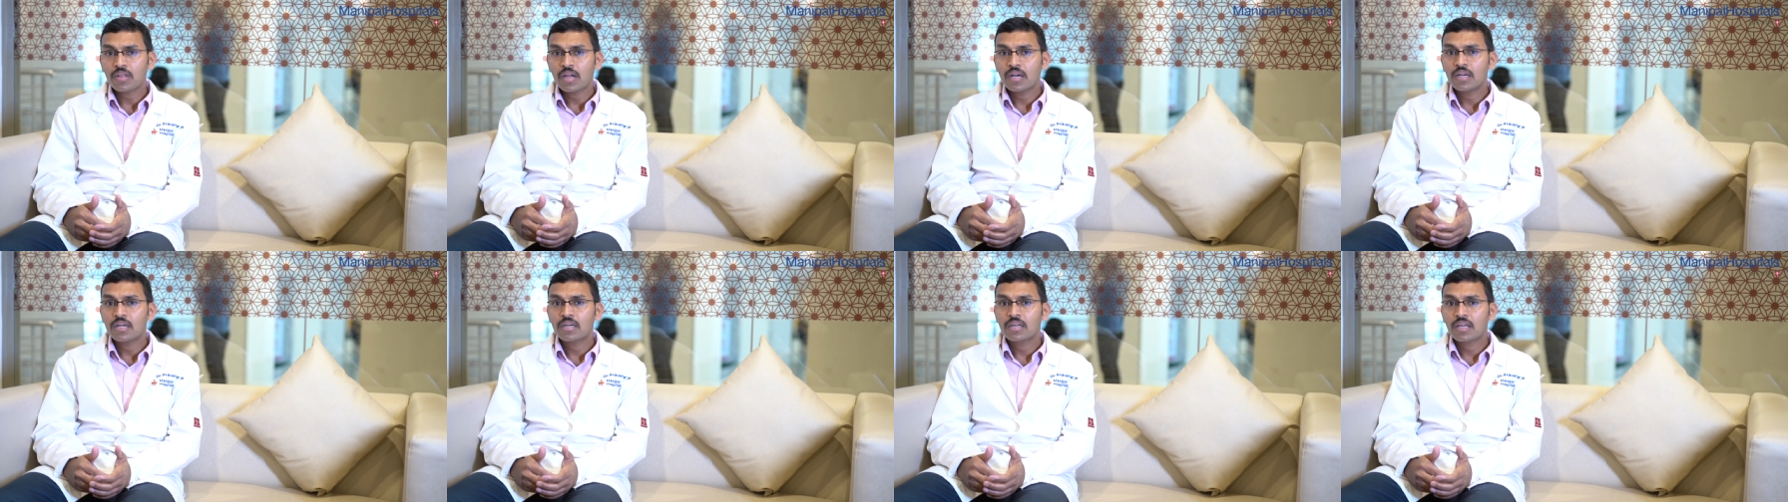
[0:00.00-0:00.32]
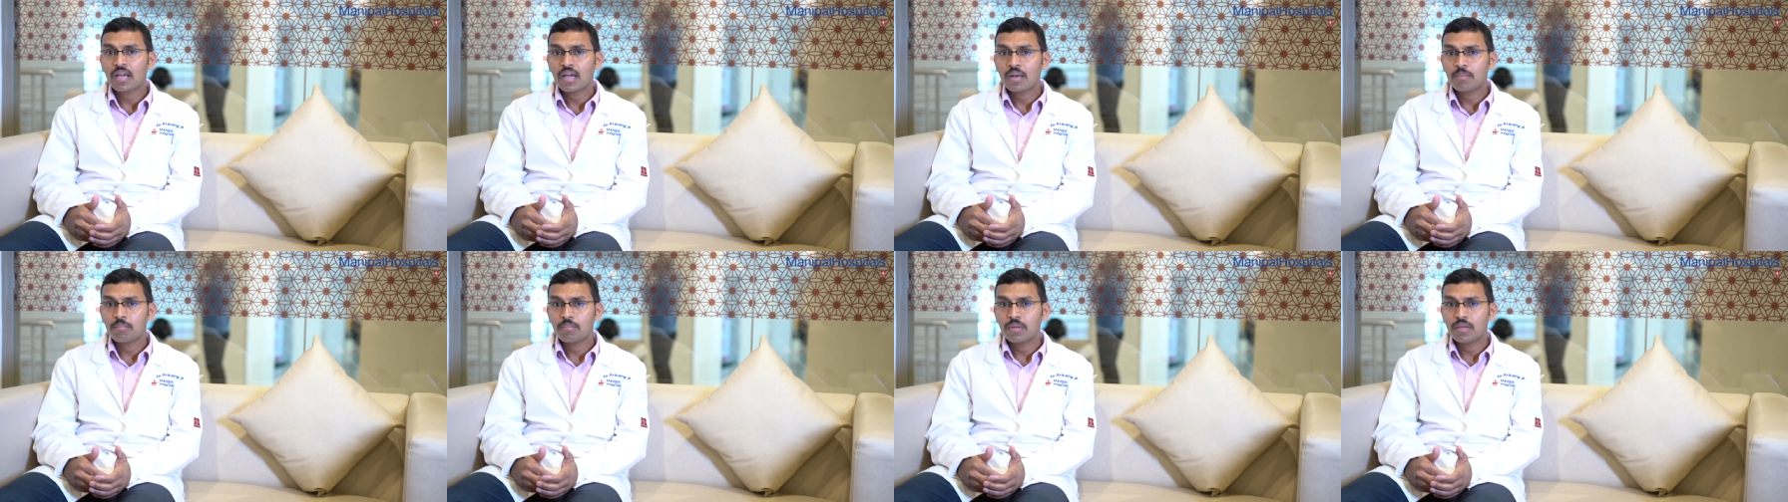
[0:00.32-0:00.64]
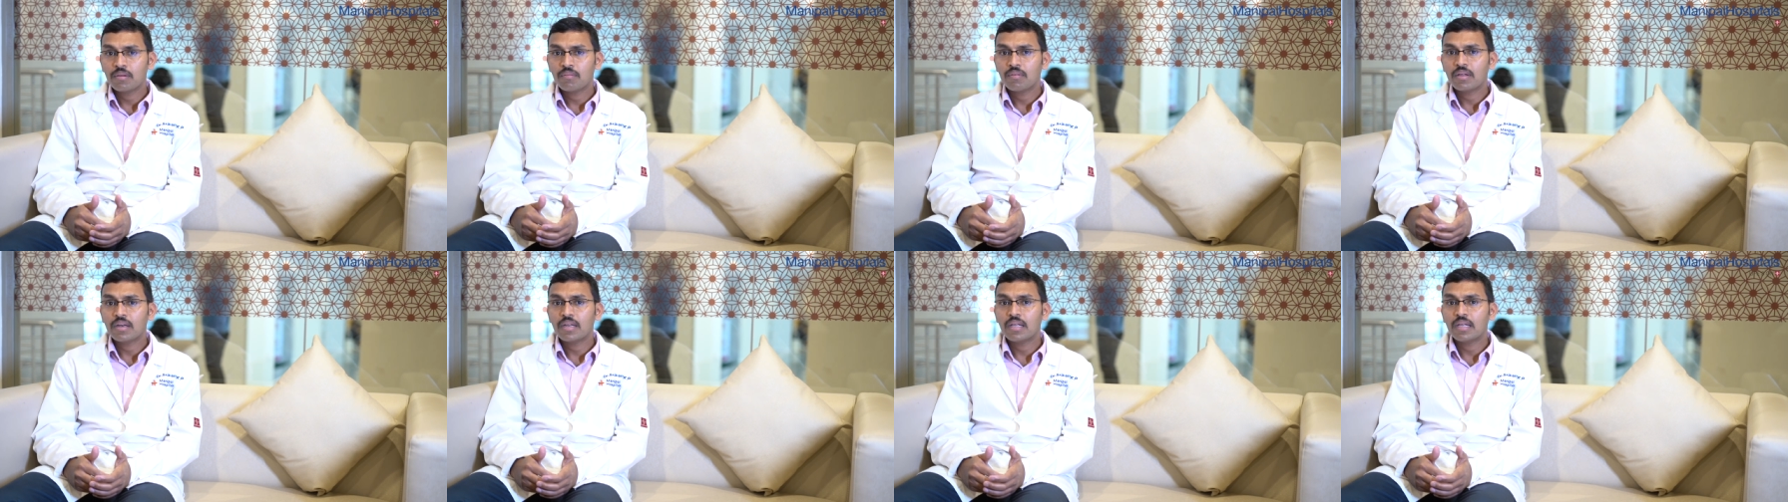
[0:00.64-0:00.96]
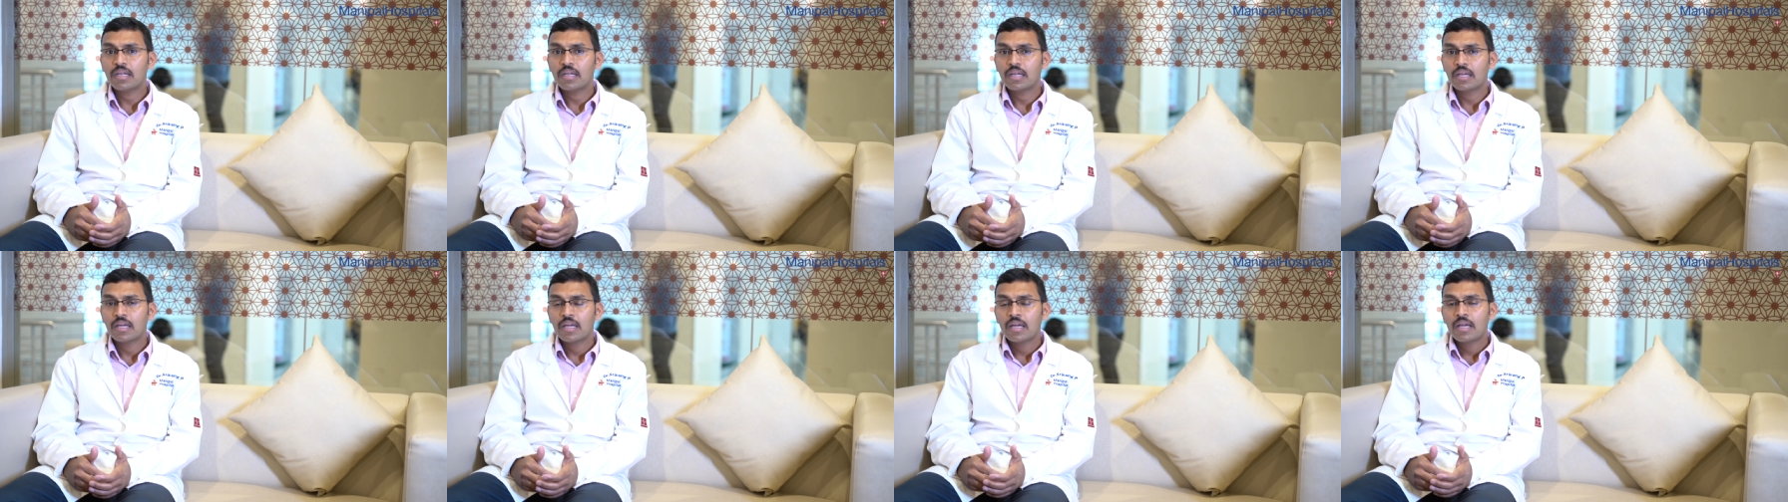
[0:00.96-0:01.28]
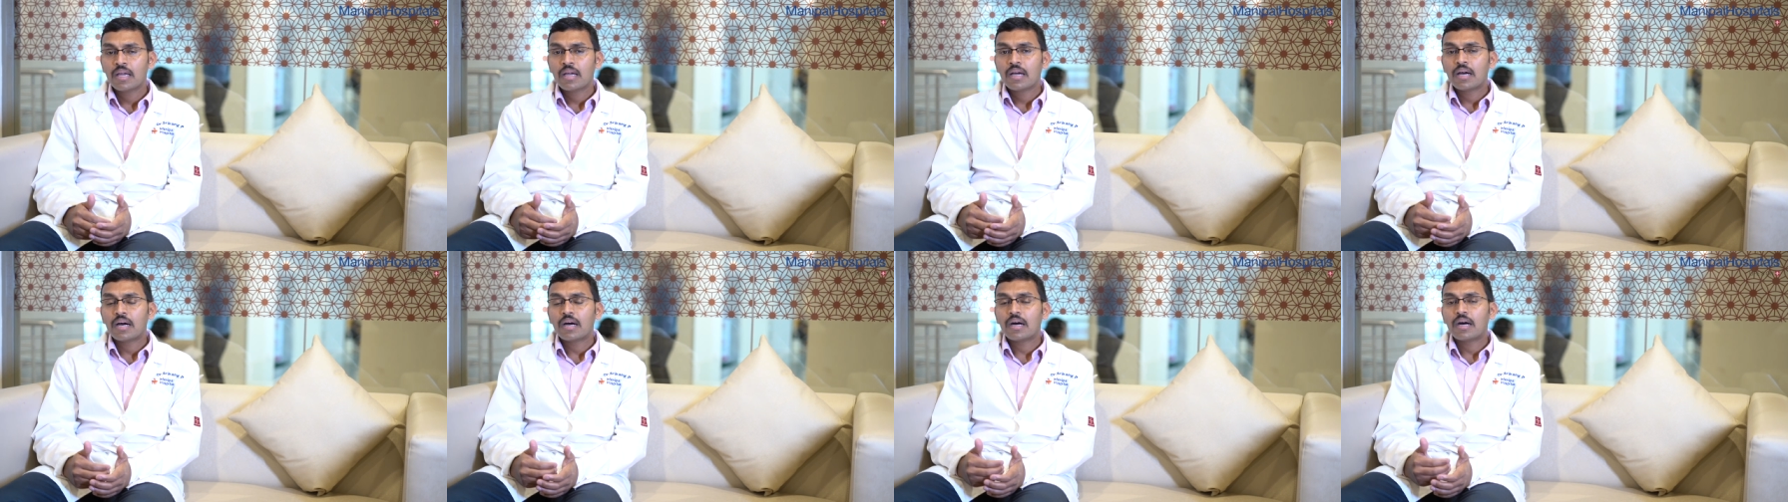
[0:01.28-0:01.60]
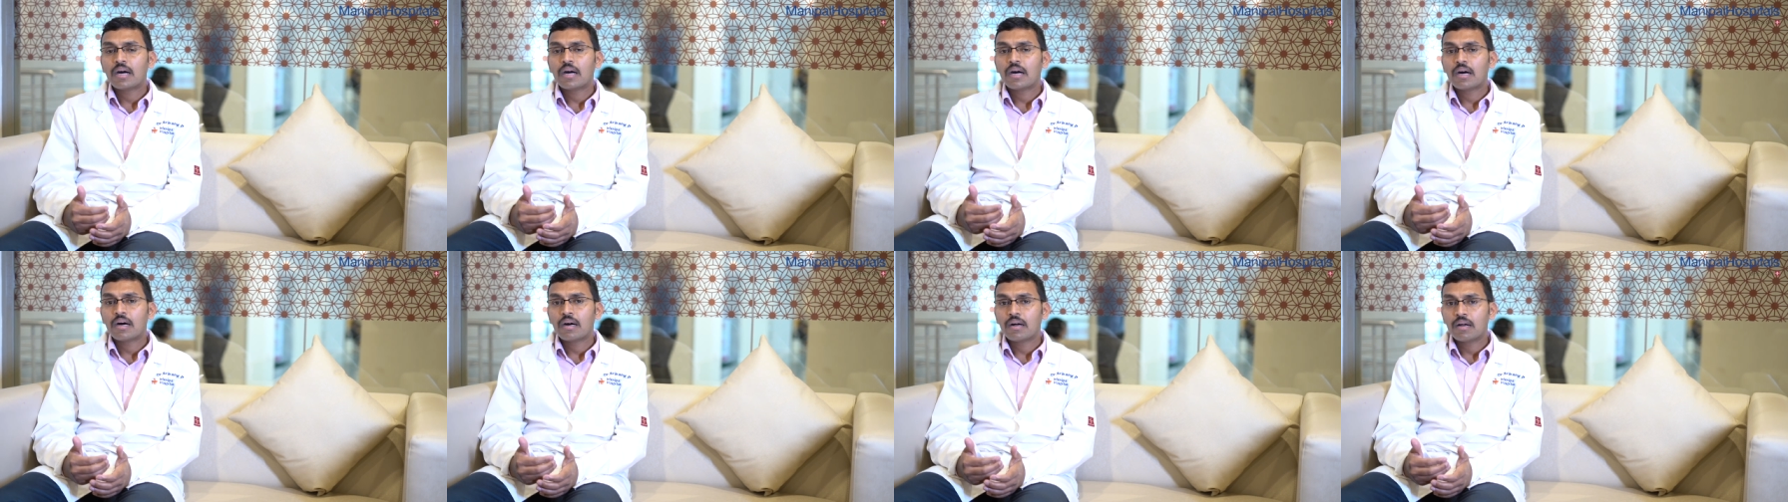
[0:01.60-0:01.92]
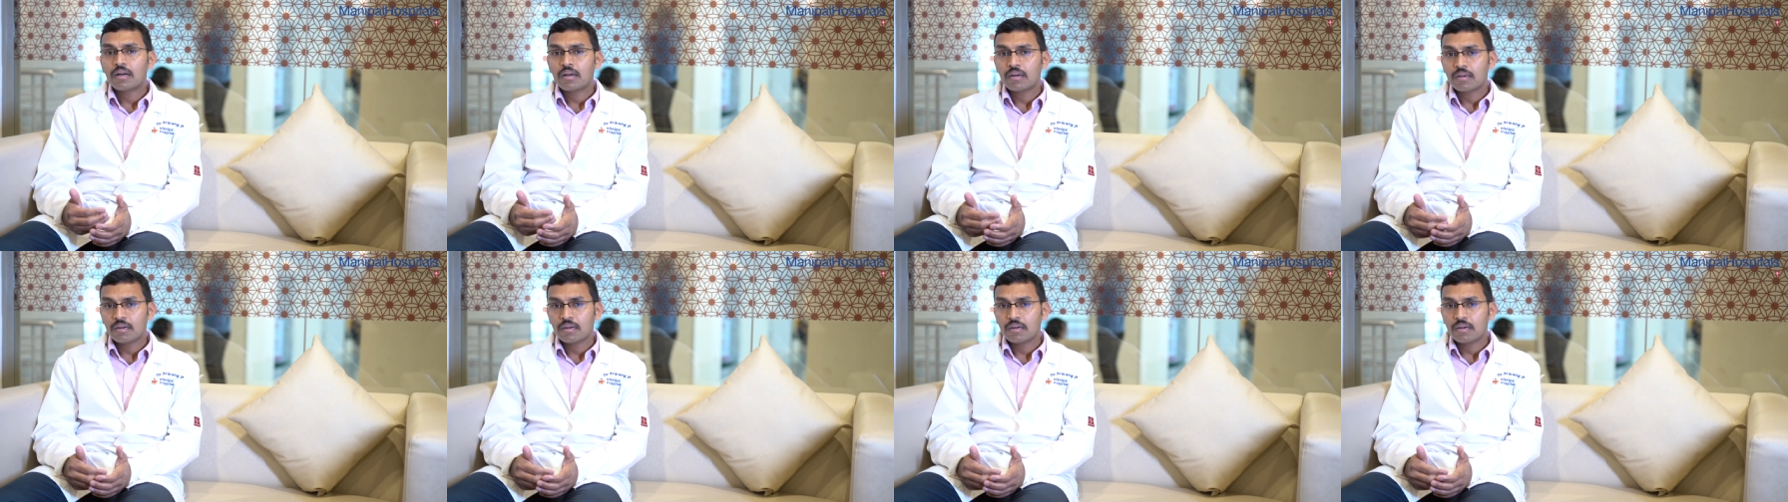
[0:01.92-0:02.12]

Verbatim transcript: and it can be very uh,